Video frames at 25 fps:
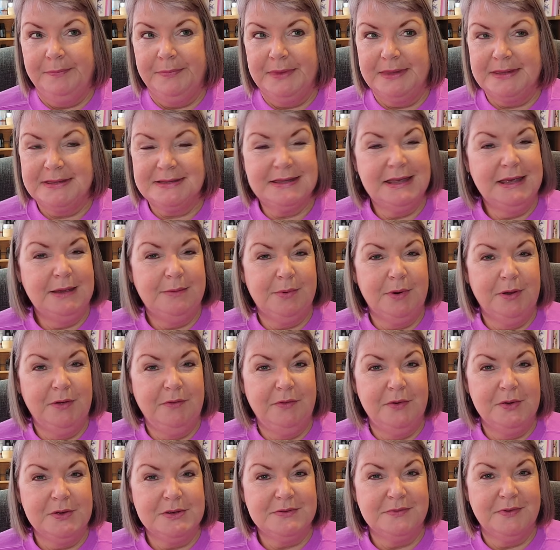sneak
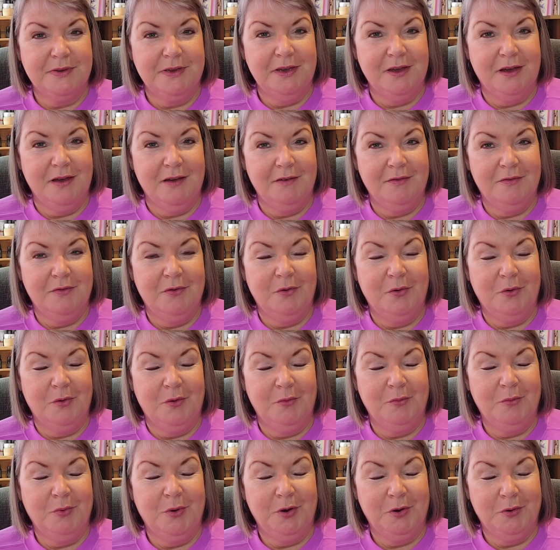previews
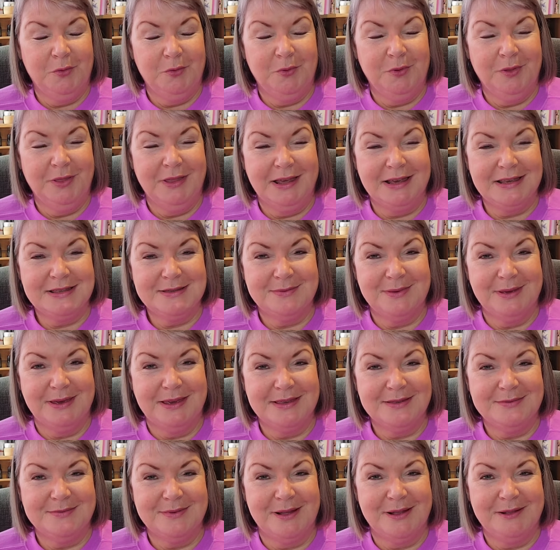for Wonderwall next week
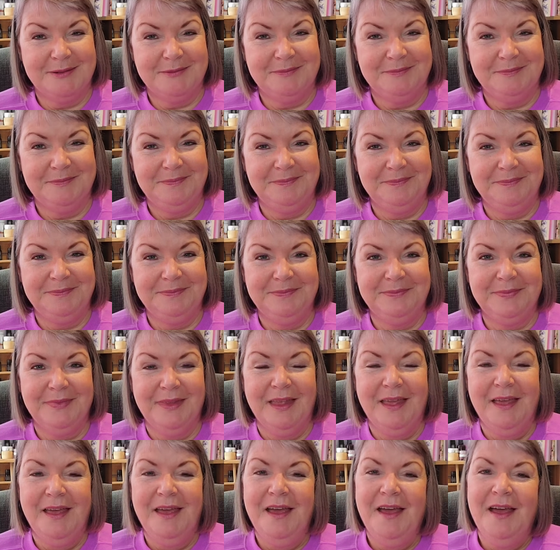as well.
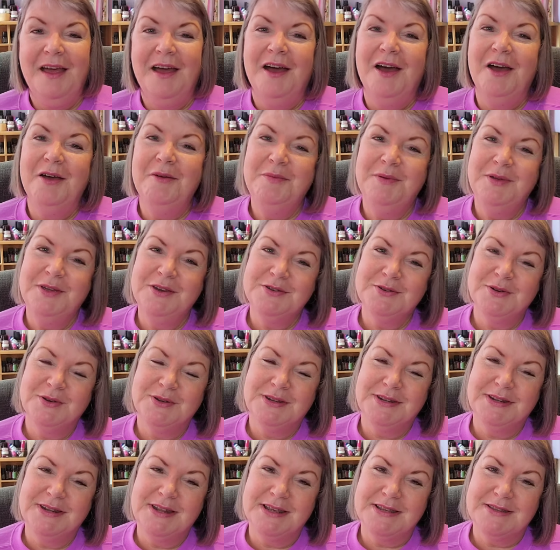Hope you
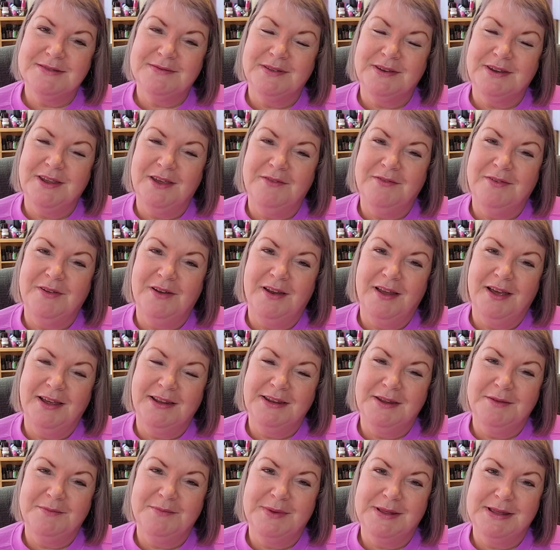enjoyed today's video. If you
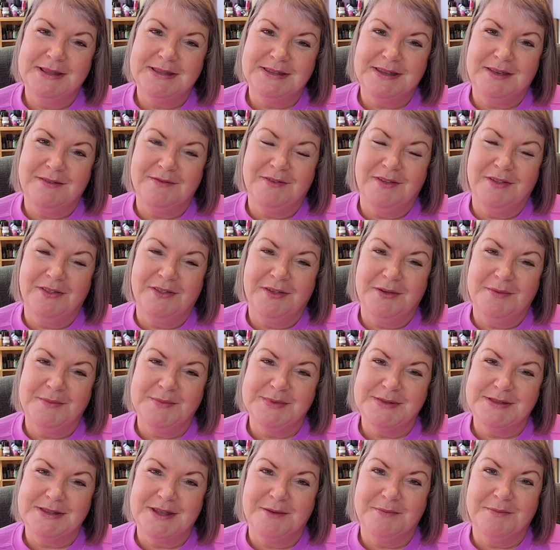liked it, please give it a
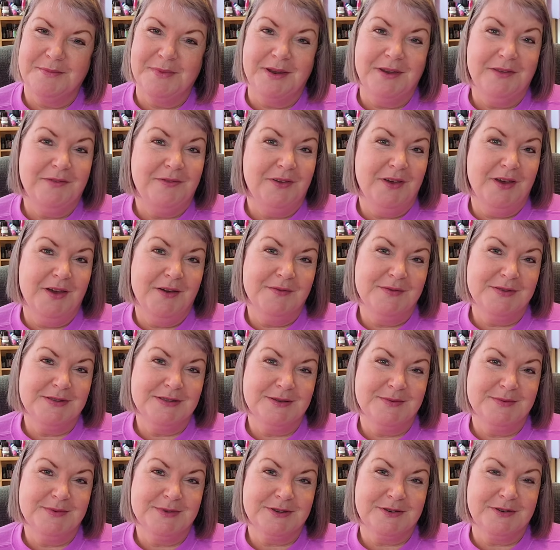thumbs up. And if you haven't
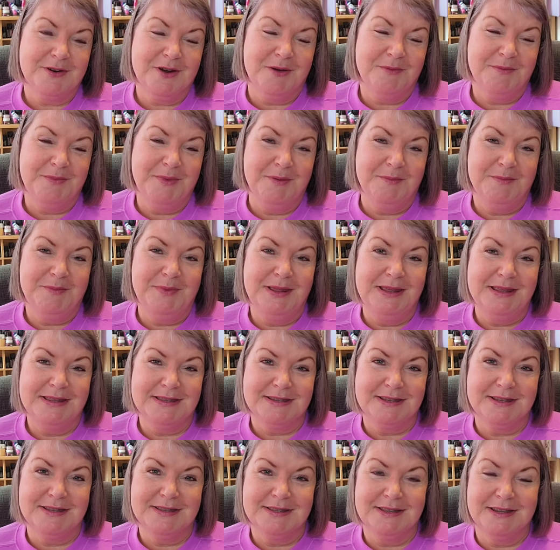subscribed yet,
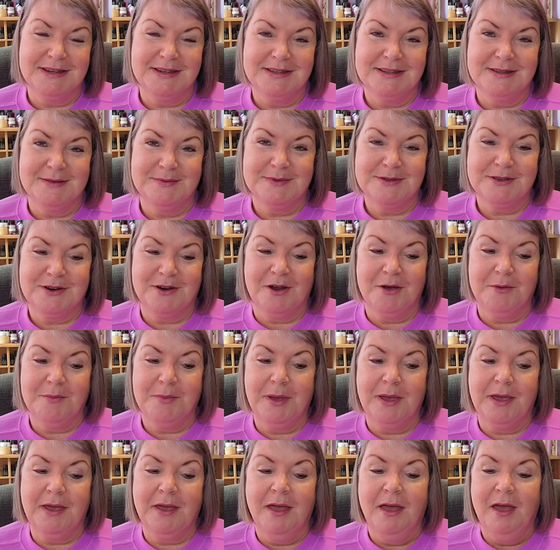please consider
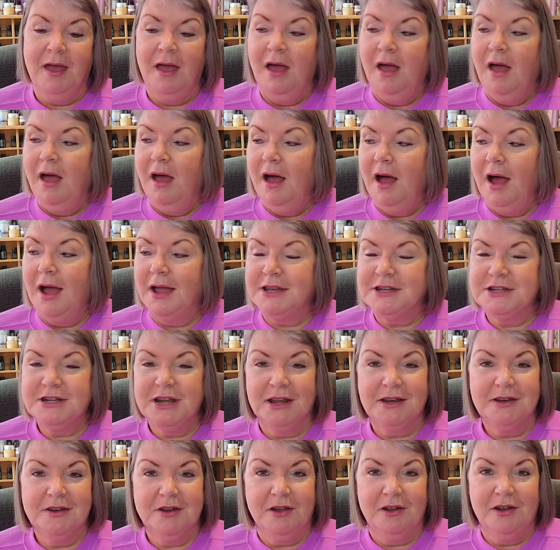subscribing. I
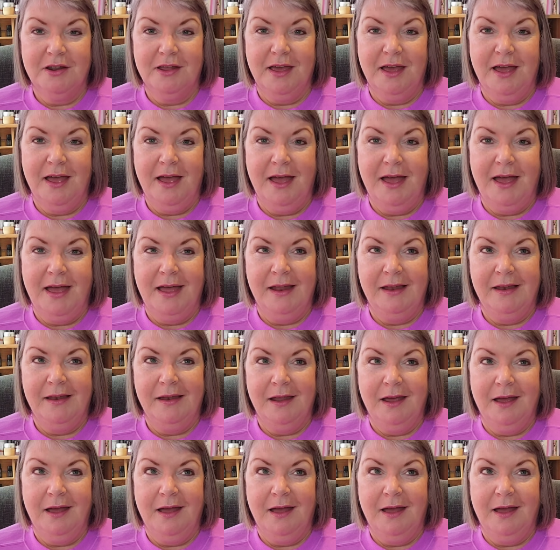checked earlier and